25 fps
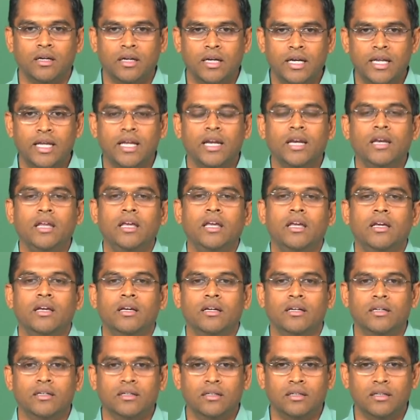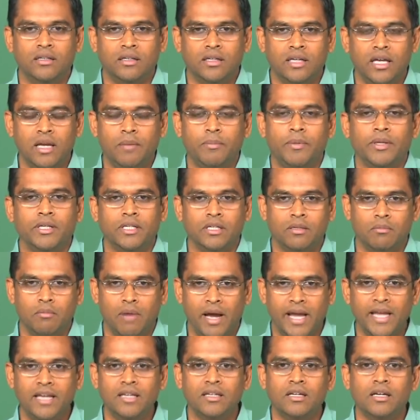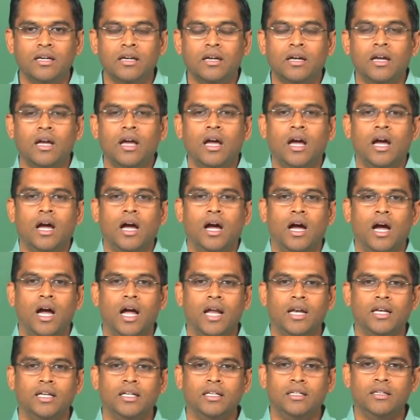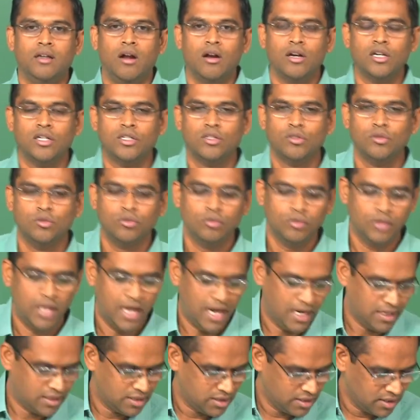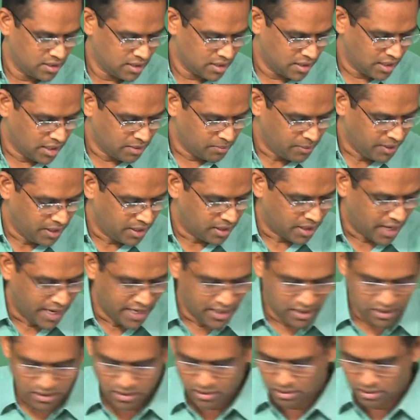clearly keep it in mind, and in order to do that, let me write